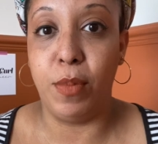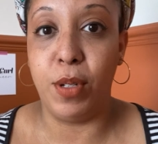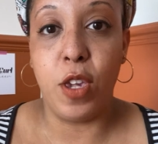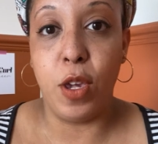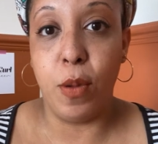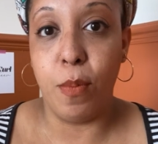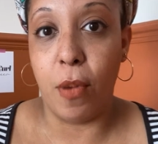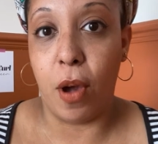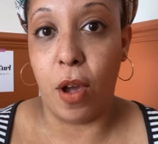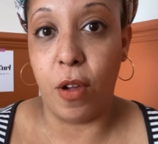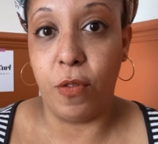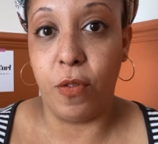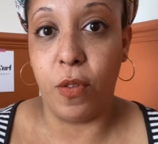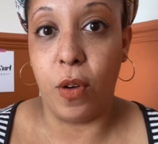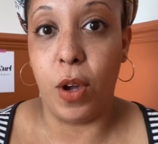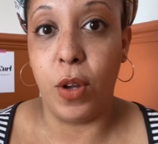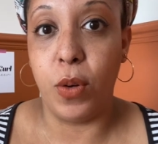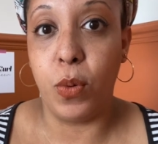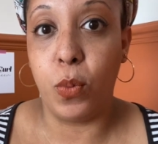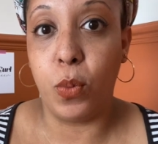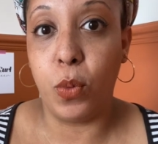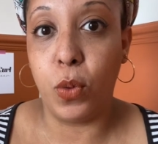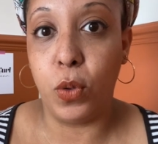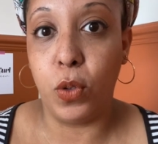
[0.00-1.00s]
You might
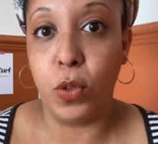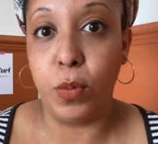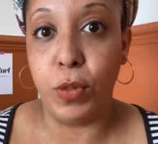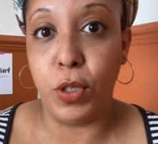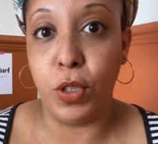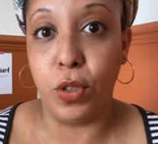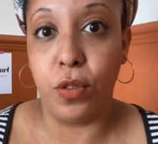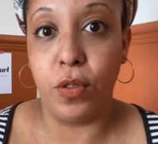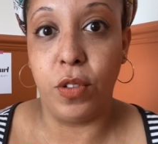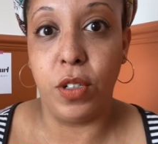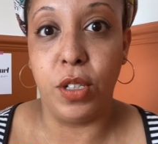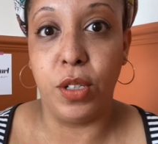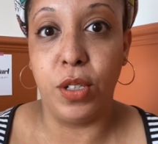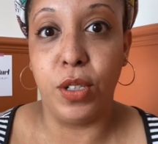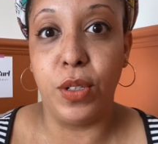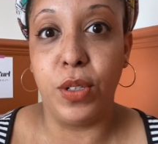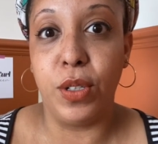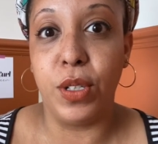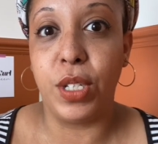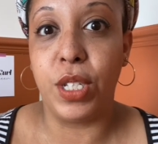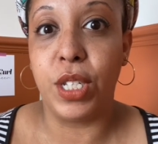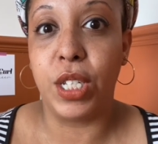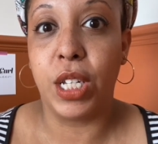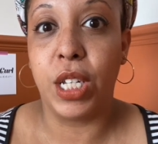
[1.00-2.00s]
find wall
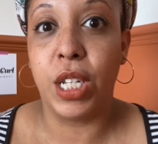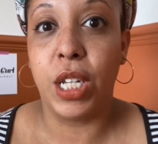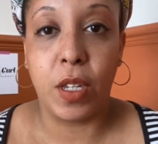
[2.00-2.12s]
murals.